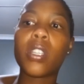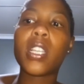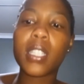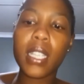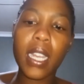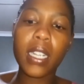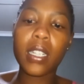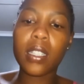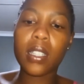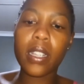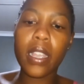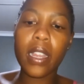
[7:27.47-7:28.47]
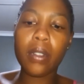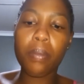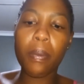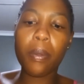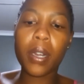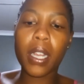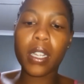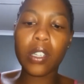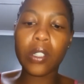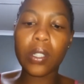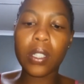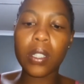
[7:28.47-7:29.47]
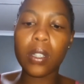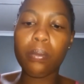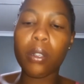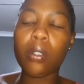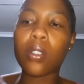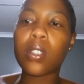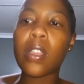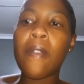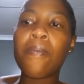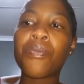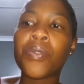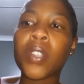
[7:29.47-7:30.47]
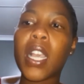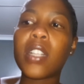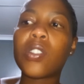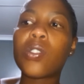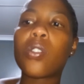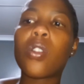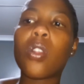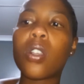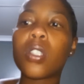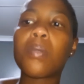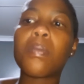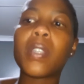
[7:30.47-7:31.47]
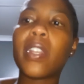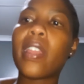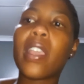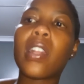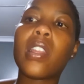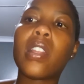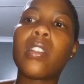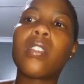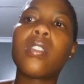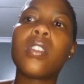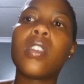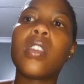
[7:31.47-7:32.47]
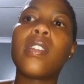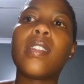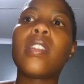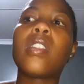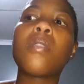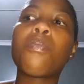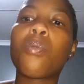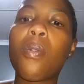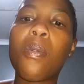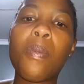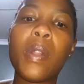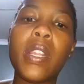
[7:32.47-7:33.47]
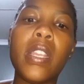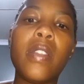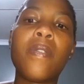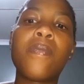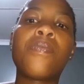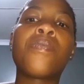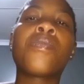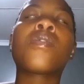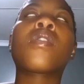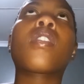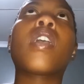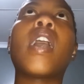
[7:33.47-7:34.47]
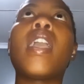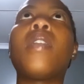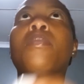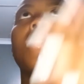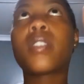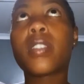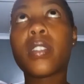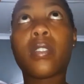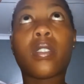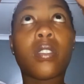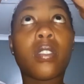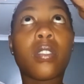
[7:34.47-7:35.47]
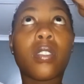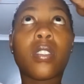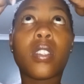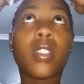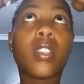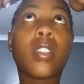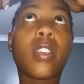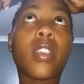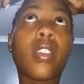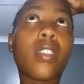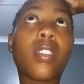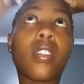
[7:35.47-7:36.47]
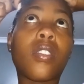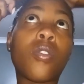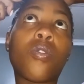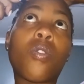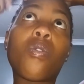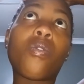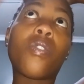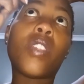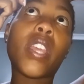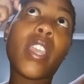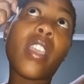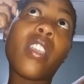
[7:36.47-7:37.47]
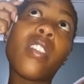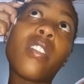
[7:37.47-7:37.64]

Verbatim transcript: Yes, I understand people are concerned because I just lost my dad, and they think probably I am still, you know, there